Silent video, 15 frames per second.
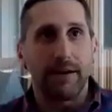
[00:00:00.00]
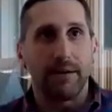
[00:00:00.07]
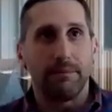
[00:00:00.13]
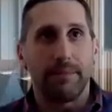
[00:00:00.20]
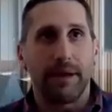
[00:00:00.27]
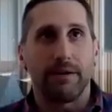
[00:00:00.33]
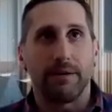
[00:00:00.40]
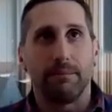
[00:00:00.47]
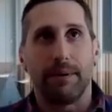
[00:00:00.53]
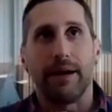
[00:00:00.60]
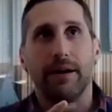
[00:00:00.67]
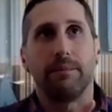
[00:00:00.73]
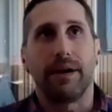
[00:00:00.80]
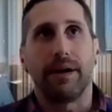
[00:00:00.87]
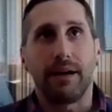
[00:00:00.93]
better and better and
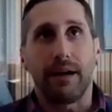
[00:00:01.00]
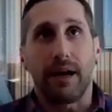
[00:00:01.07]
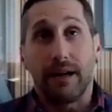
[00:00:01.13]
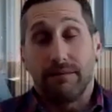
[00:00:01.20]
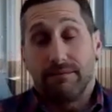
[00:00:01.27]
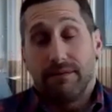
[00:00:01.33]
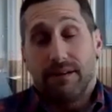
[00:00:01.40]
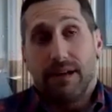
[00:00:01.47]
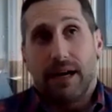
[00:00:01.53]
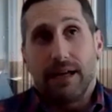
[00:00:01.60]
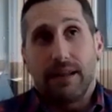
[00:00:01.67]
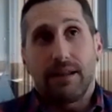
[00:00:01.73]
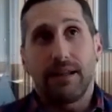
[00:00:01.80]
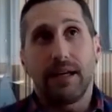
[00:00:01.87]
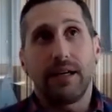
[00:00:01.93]
better, but
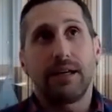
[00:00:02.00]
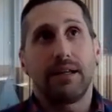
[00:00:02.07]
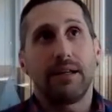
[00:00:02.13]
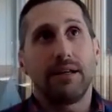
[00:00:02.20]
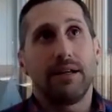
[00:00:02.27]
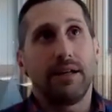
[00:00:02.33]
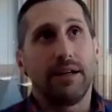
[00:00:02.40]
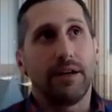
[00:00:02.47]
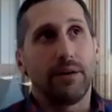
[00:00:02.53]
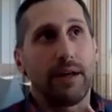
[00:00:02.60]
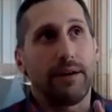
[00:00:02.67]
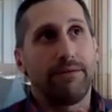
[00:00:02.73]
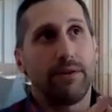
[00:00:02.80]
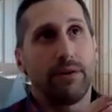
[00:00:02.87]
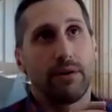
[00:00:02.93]
I think,
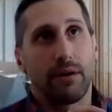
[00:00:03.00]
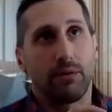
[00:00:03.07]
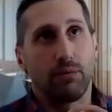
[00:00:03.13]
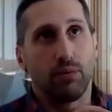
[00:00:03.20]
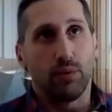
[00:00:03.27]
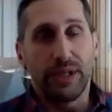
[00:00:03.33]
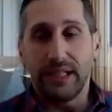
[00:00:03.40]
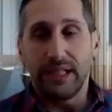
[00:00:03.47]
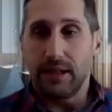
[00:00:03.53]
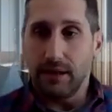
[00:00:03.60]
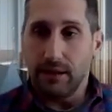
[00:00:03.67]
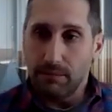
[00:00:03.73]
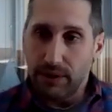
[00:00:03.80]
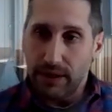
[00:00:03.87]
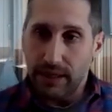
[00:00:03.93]
if you're a
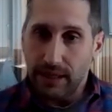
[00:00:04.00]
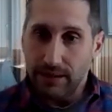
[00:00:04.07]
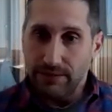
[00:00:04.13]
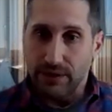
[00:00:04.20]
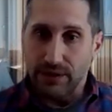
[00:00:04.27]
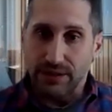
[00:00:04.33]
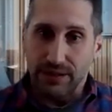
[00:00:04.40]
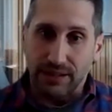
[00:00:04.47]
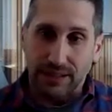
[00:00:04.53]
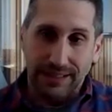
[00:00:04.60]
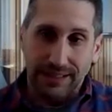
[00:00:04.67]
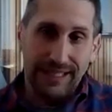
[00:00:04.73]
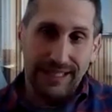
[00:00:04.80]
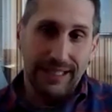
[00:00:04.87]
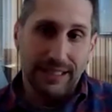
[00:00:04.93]
retail brand versus a
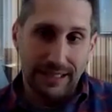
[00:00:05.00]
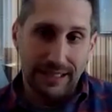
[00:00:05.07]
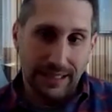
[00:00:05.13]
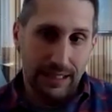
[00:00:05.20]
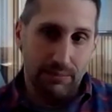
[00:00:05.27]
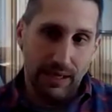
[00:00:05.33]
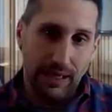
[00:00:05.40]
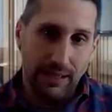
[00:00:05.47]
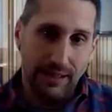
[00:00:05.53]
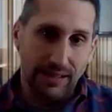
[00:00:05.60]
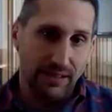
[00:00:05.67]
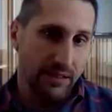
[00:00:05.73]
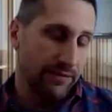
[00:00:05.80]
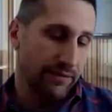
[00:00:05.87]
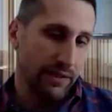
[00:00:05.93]
D2C brand,
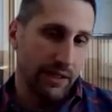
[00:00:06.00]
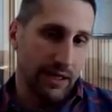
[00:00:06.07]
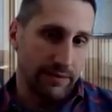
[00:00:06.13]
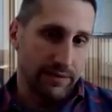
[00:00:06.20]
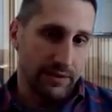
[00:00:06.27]
that's a different